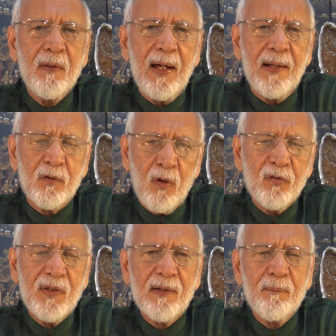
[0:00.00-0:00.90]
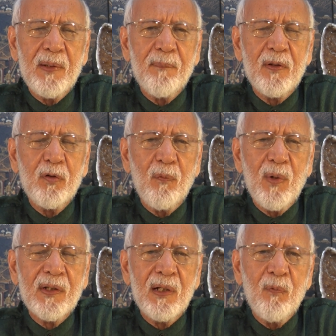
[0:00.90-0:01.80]
And contact people you're
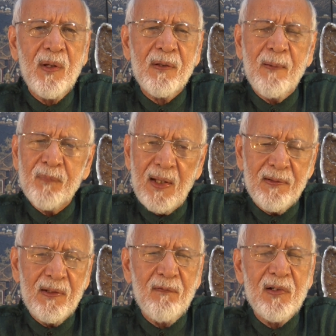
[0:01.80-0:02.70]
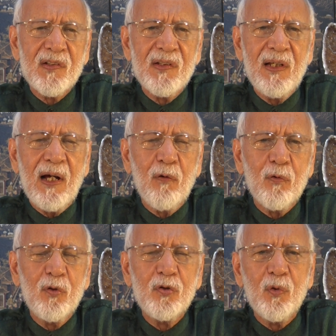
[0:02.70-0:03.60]
working with, and they will see how
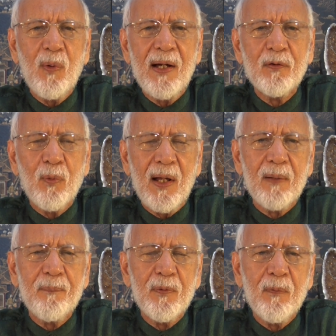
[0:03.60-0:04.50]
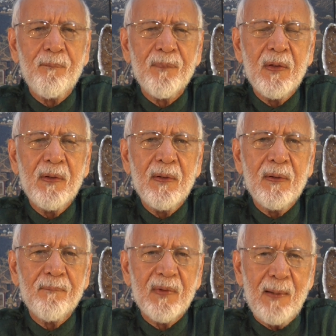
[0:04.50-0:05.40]
good you are to help you
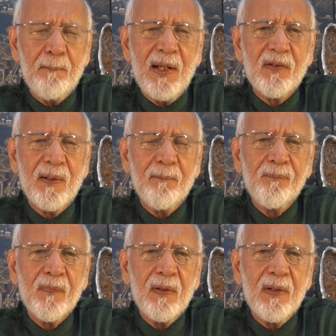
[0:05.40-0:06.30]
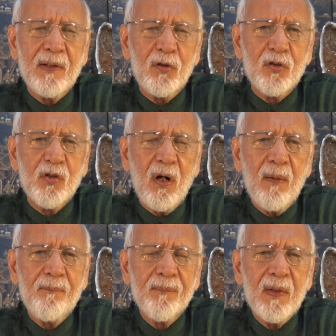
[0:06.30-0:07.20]
get better in your
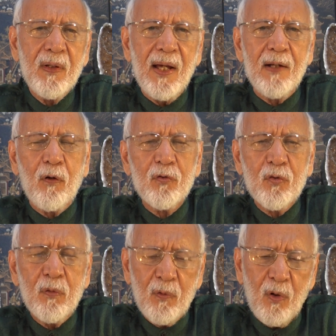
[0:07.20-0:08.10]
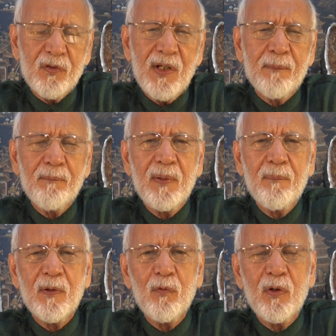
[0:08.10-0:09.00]
job. And also contact
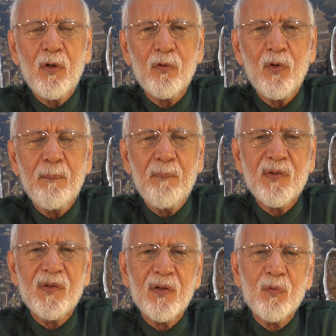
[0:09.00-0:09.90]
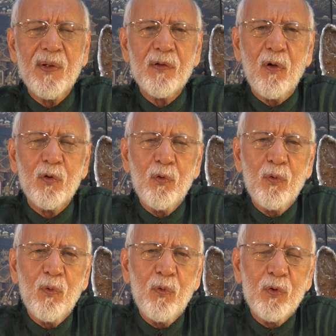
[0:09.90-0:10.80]
people who you're doing business with, or you
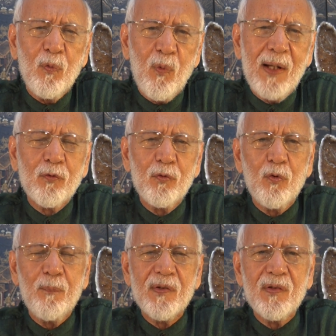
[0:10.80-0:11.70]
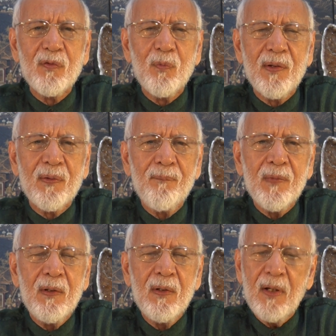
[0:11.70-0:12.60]
who you want to do business with.
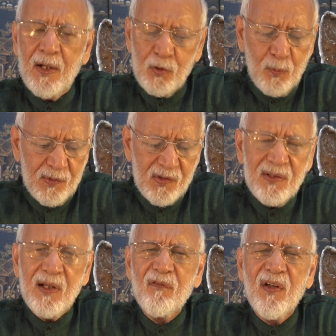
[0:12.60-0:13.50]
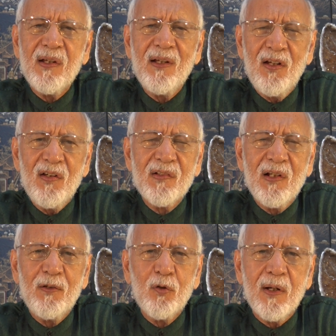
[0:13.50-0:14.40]
And you will see that very
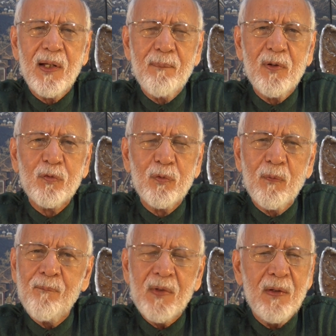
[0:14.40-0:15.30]
easily you are able to